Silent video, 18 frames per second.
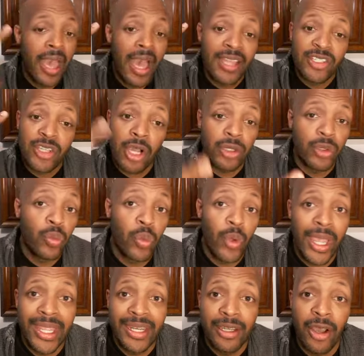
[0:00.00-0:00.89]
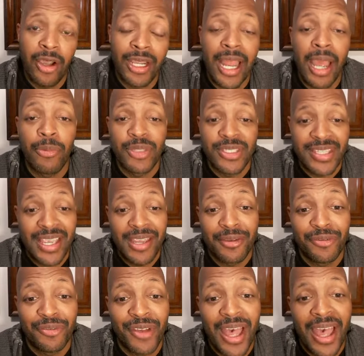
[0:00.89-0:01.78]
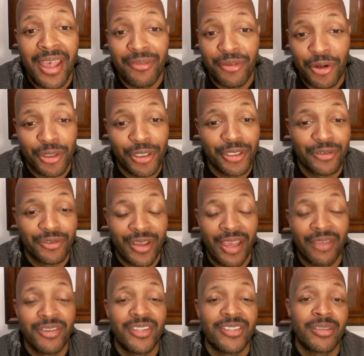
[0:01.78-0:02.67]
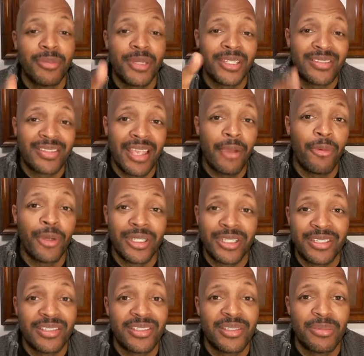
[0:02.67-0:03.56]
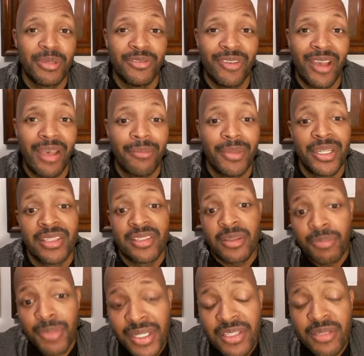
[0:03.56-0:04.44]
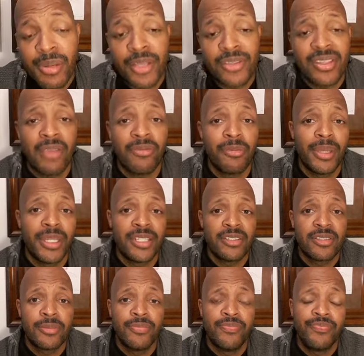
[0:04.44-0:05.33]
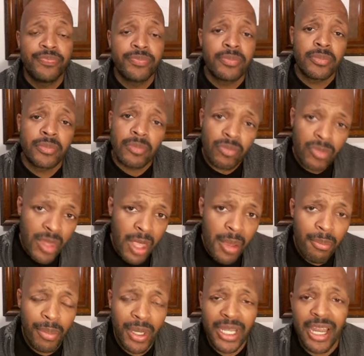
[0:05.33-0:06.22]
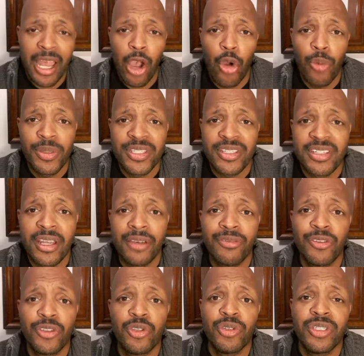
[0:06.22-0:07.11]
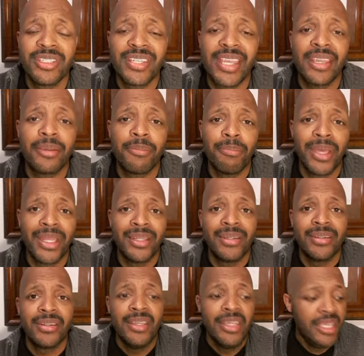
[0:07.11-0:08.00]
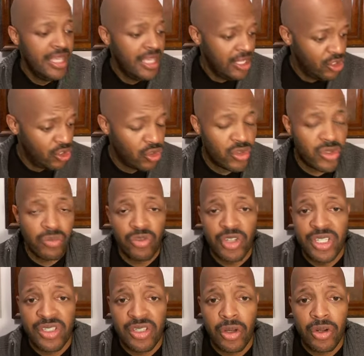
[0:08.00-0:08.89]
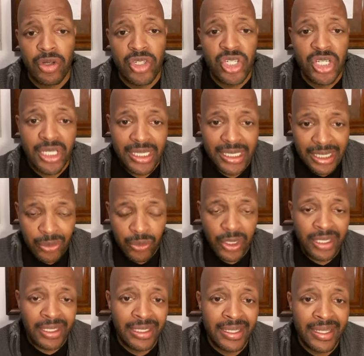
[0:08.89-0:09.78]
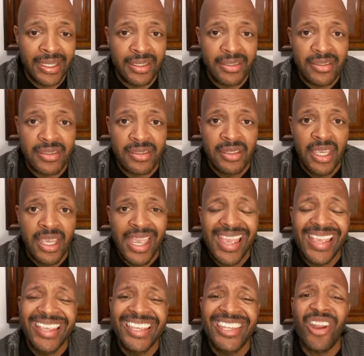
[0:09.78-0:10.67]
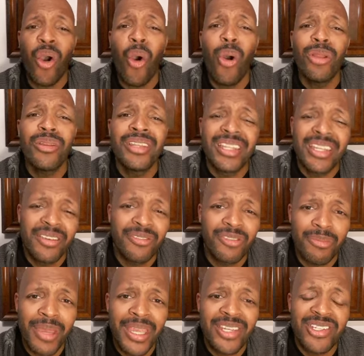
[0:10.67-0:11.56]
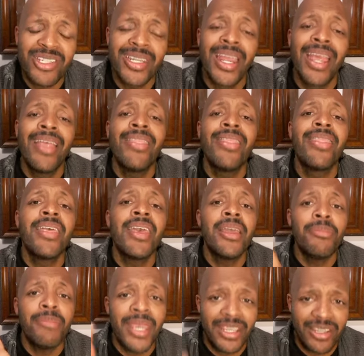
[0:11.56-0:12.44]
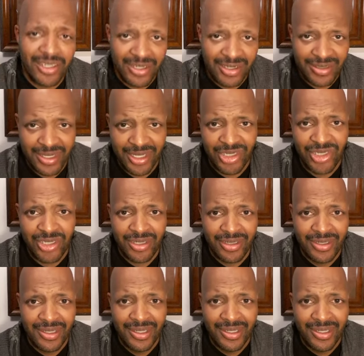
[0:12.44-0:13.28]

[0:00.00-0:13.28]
I talked way longer. I was saying 5 years. I meant to say I wanted this to be 5 minutes. But it's about 7 minutes. But I hope it's enough for you to take a minute, do some research, click one of the links, and get all of the information. And then make your decision.